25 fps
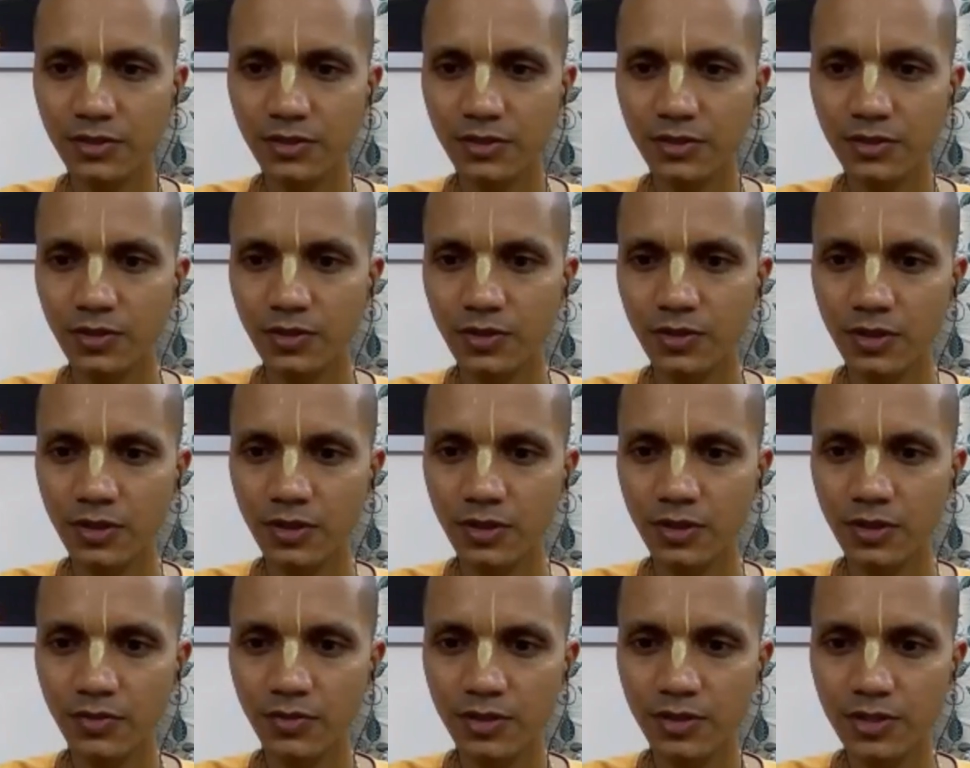today we
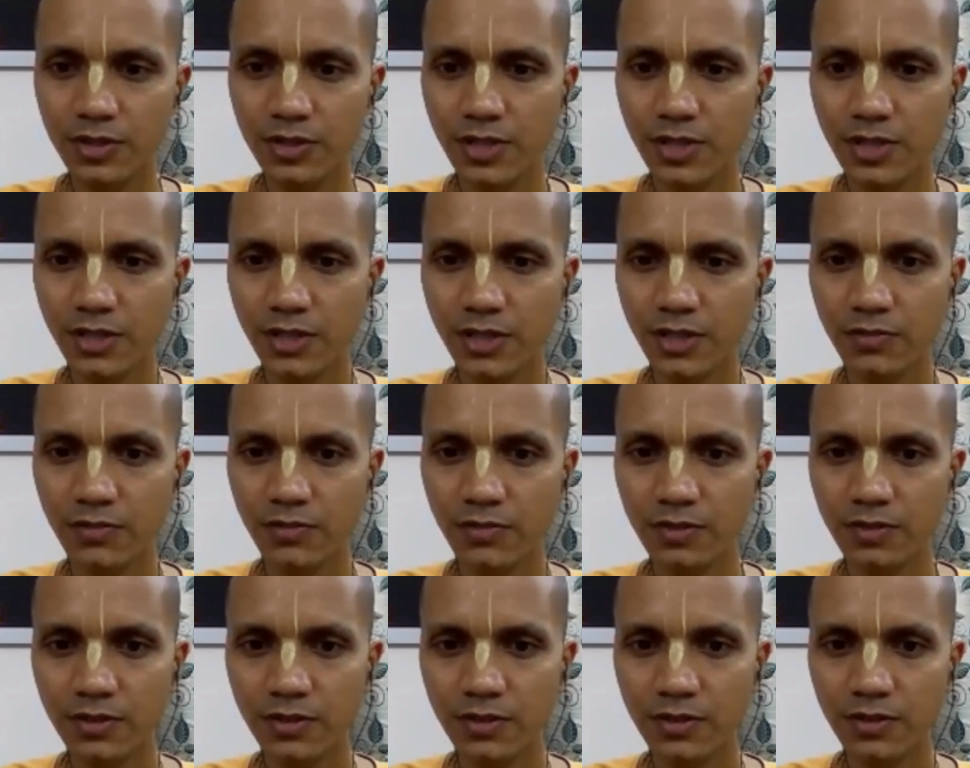will chant
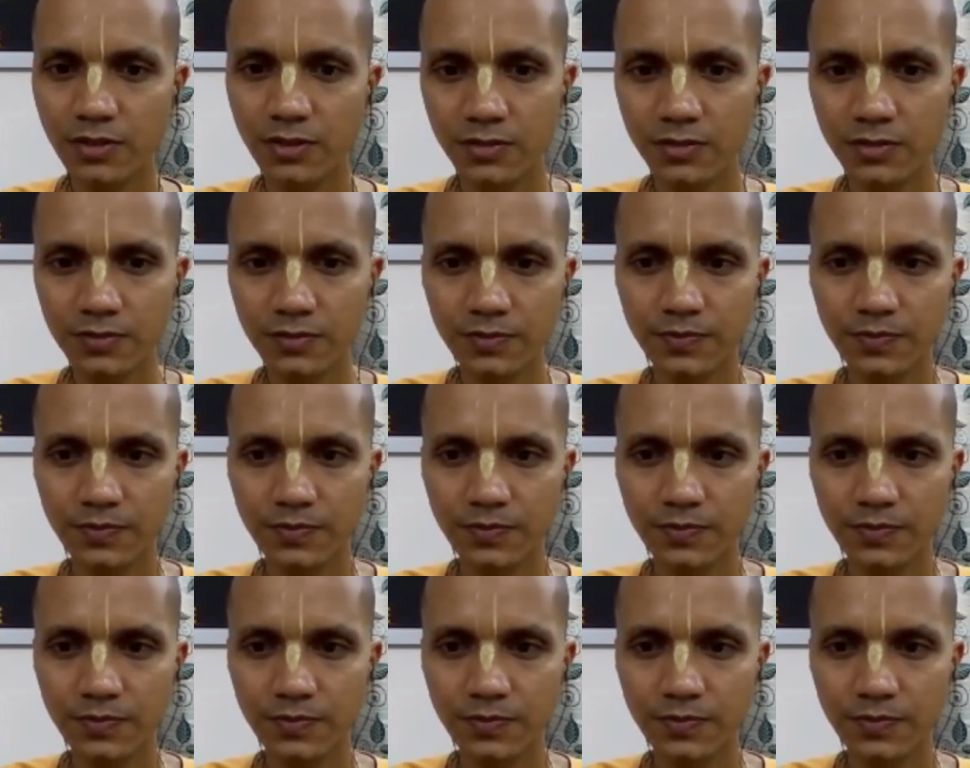one round.